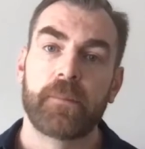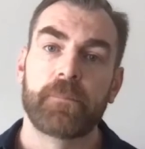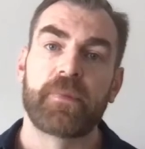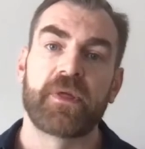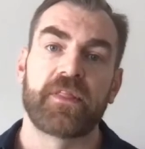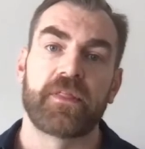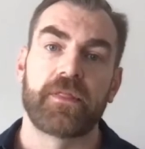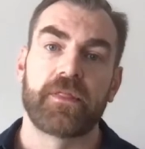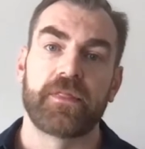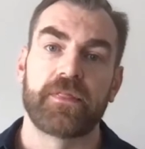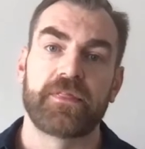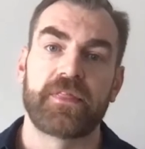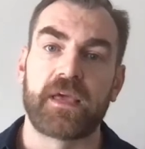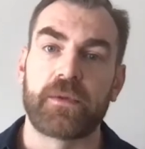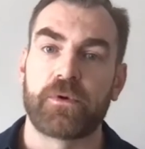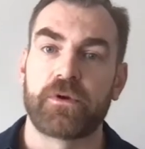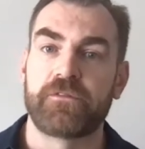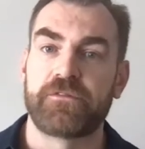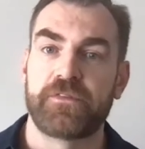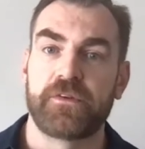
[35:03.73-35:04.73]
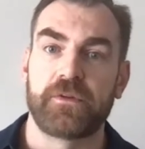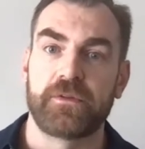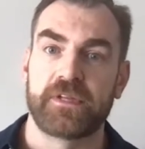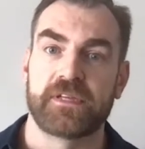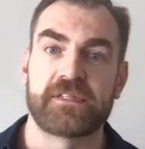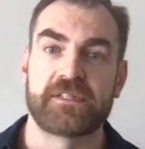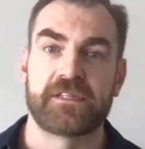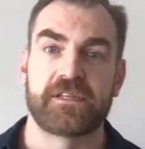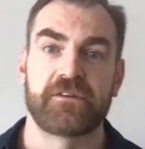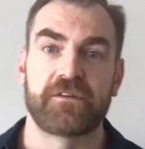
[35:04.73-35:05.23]
But they won't feel
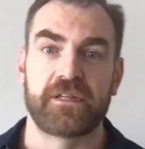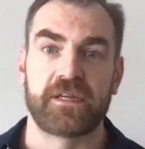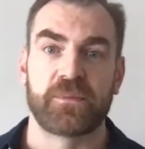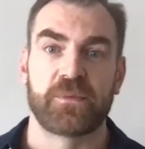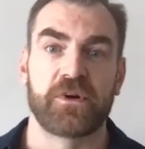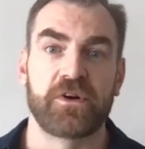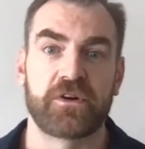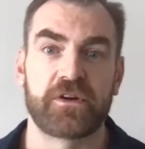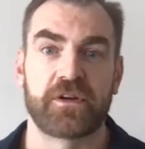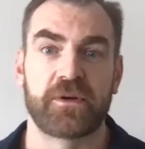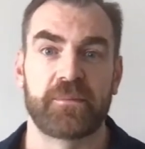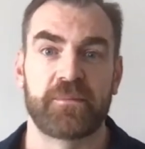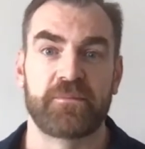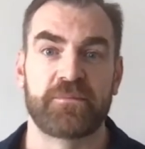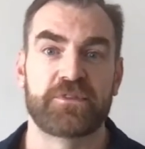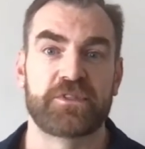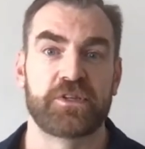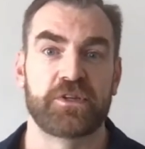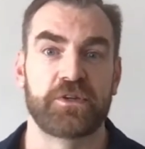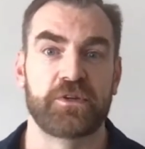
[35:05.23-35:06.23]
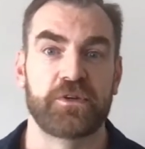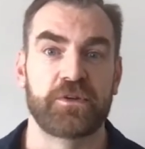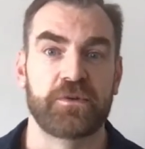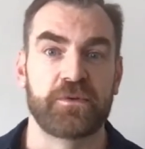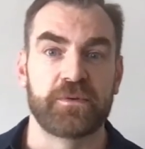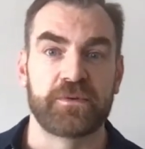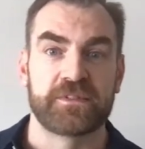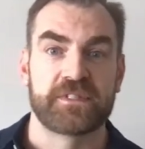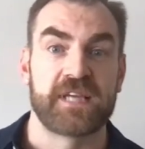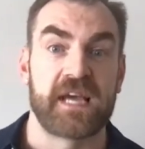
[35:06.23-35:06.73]
necessarily welcome
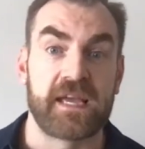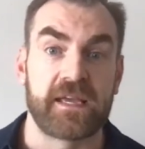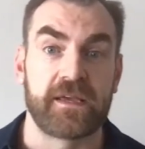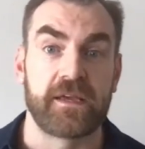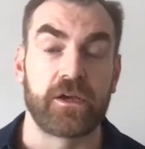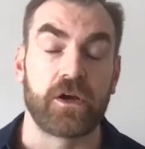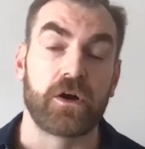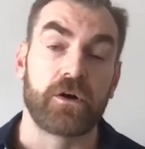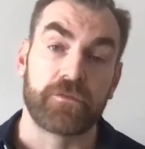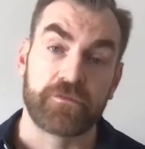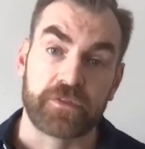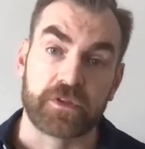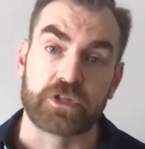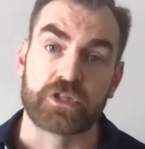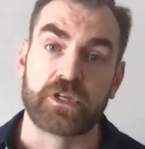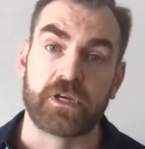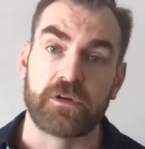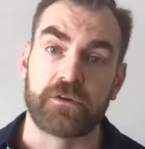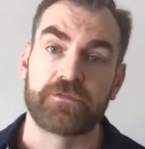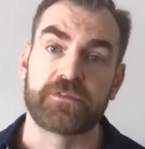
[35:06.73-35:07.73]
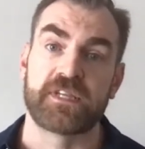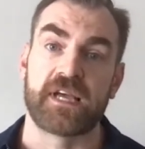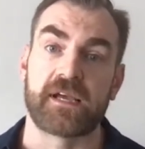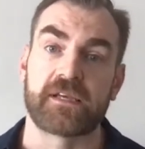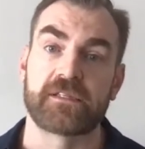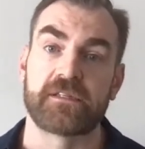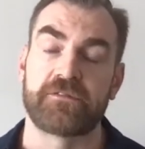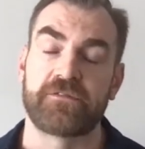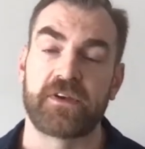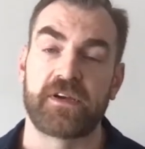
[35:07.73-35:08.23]
to taking off-the-shelf
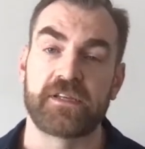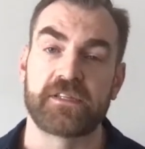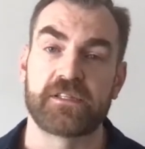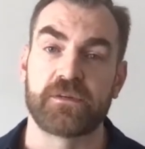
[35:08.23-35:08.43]
tax advice.